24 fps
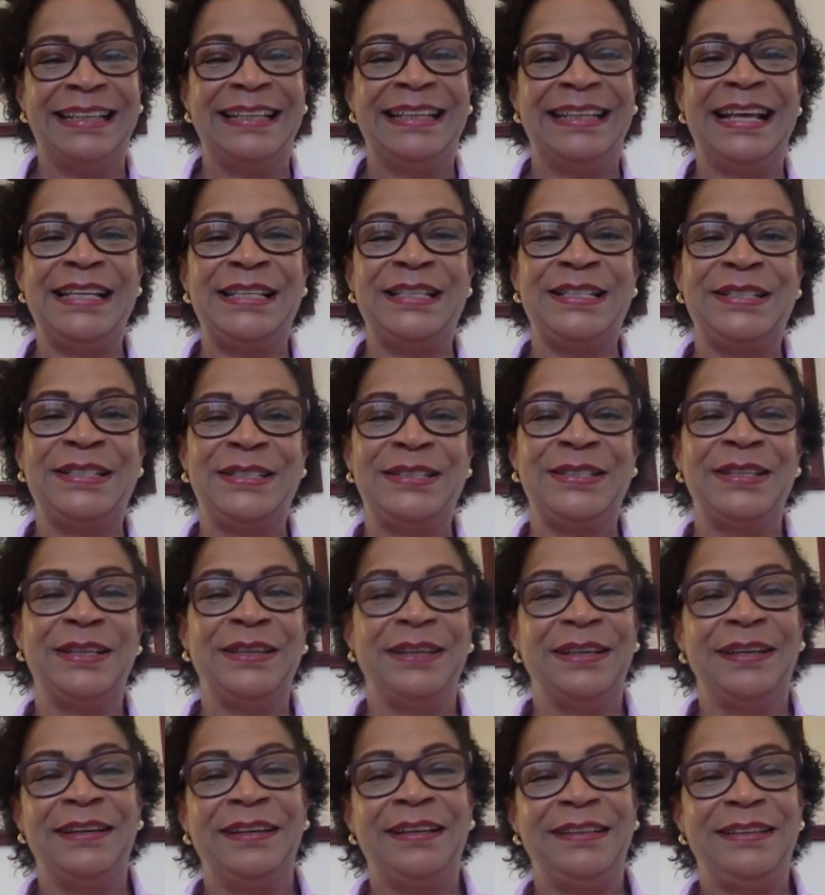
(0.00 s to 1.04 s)
that's
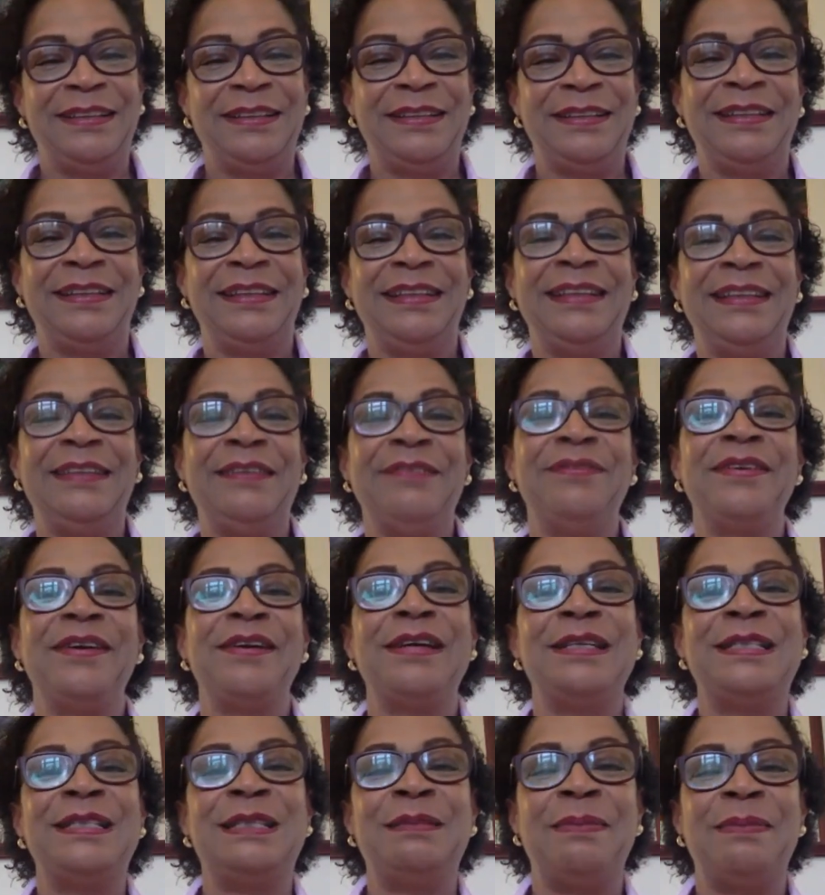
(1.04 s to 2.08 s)
the
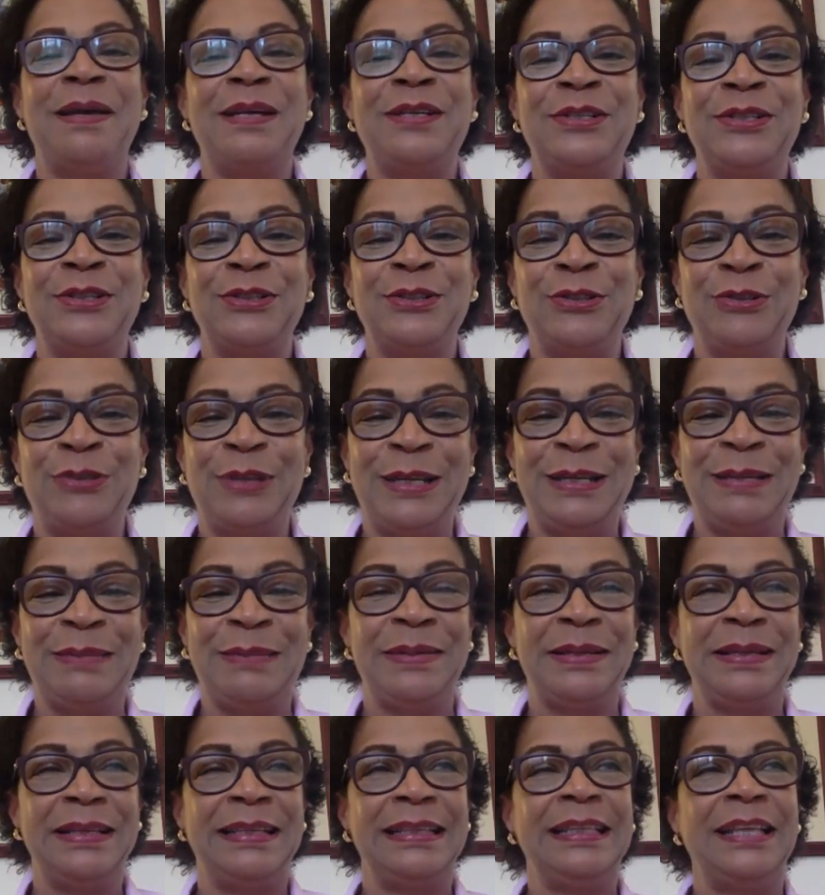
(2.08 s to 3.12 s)
very special
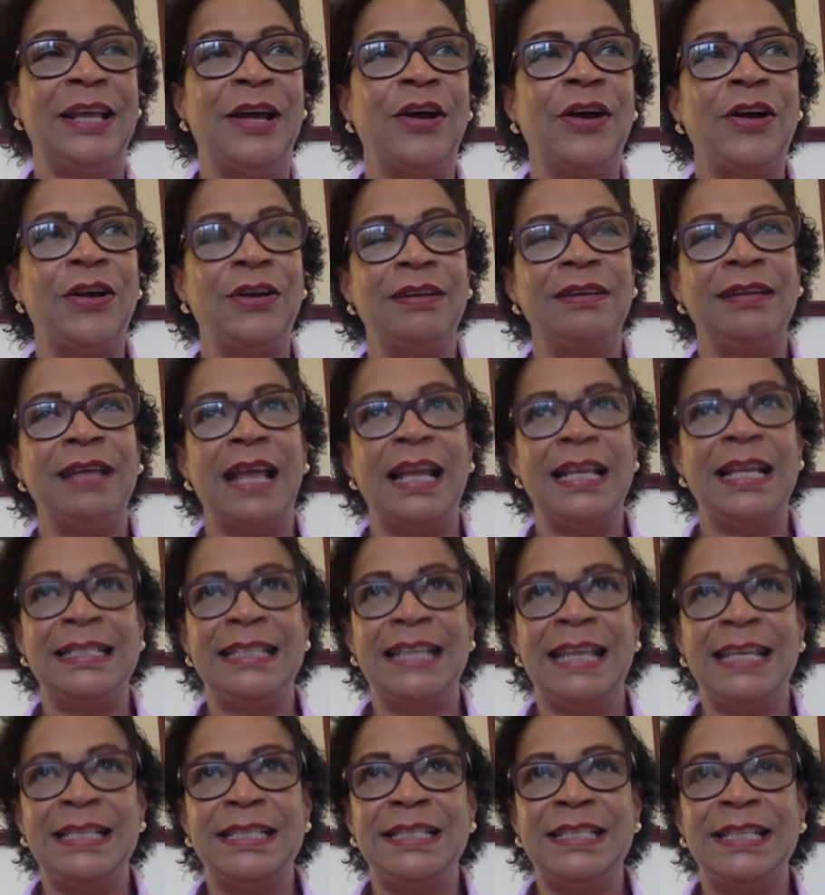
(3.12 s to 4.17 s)
treatment. That
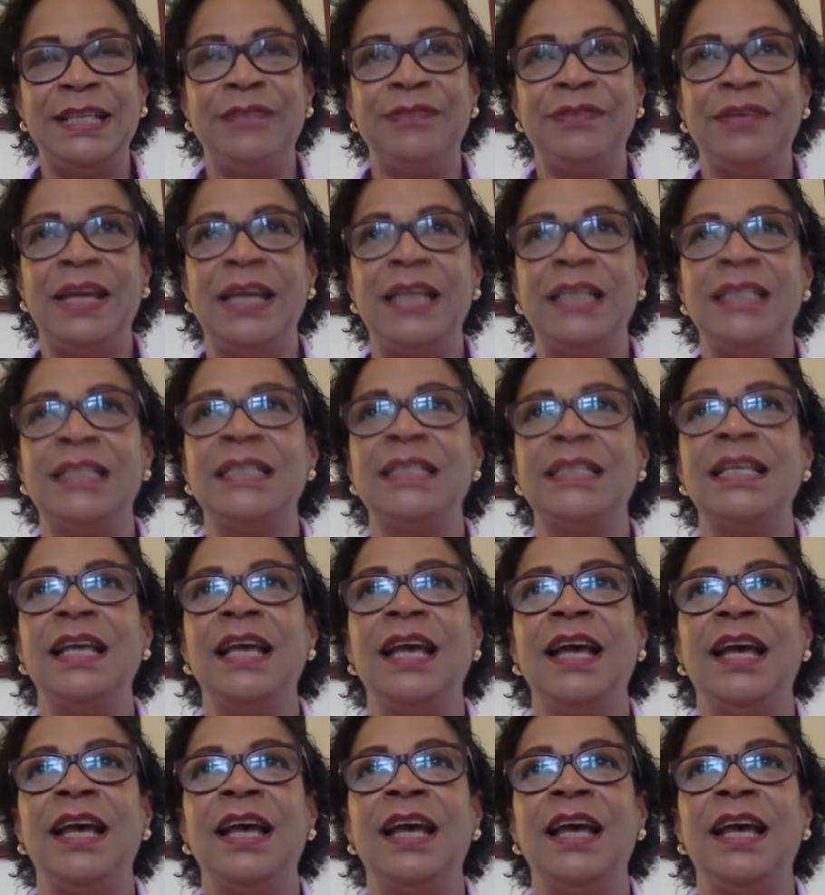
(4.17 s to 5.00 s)
intensive is